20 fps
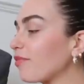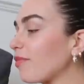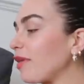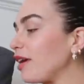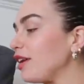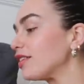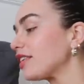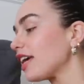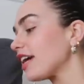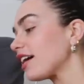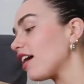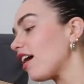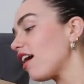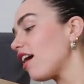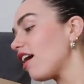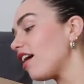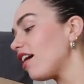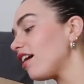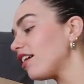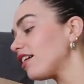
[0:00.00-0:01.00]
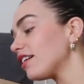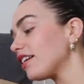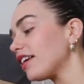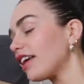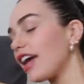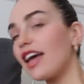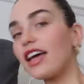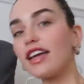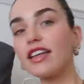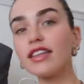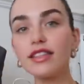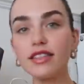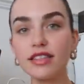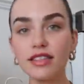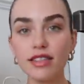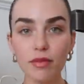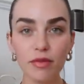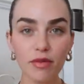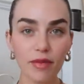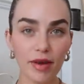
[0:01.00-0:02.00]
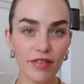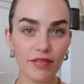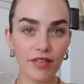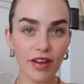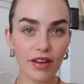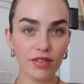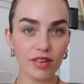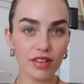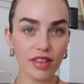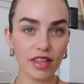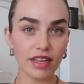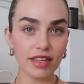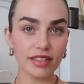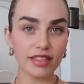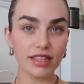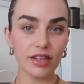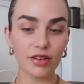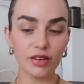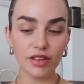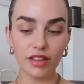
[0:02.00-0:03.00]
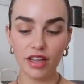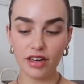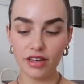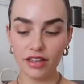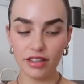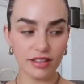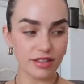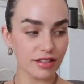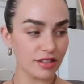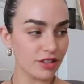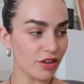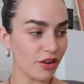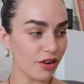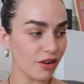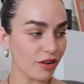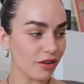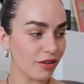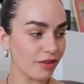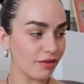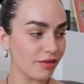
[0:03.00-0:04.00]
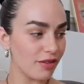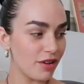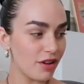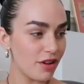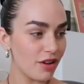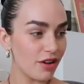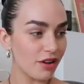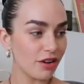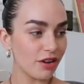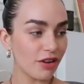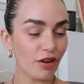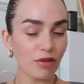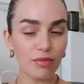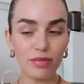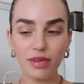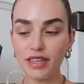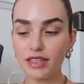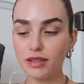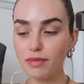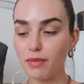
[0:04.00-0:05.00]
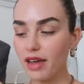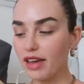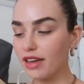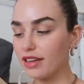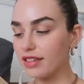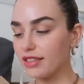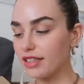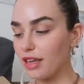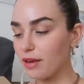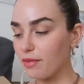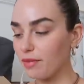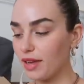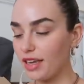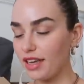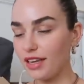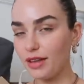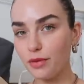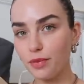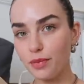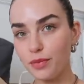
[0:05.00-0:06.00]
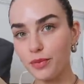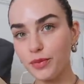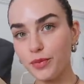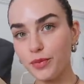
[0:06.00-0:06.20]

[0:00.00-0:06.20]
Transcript: Because I can't get some of my favorite things here in London. So God bless Mecca sent me